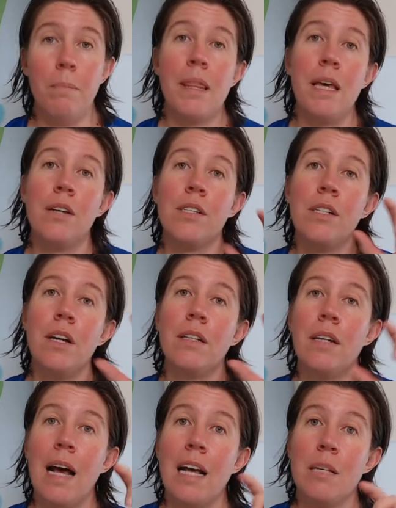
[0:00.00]
but there are
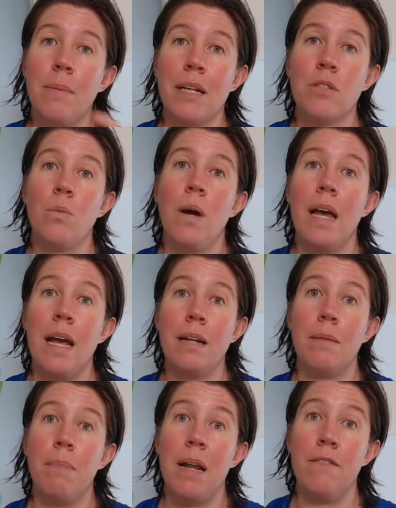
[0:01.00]
certain aspects where
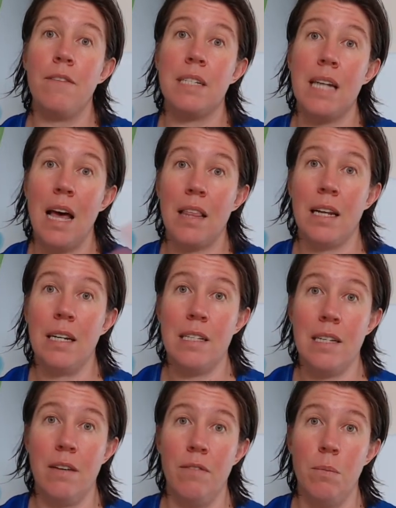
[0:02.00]
it benefits
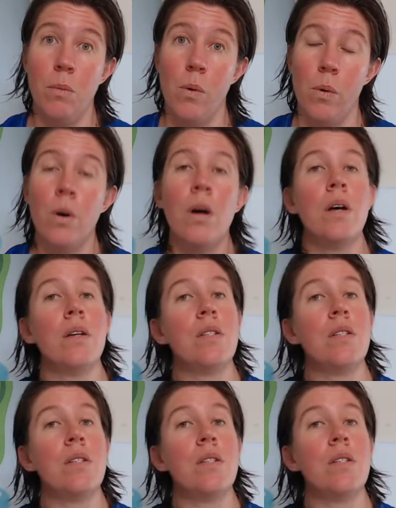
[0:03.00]
athletes even more.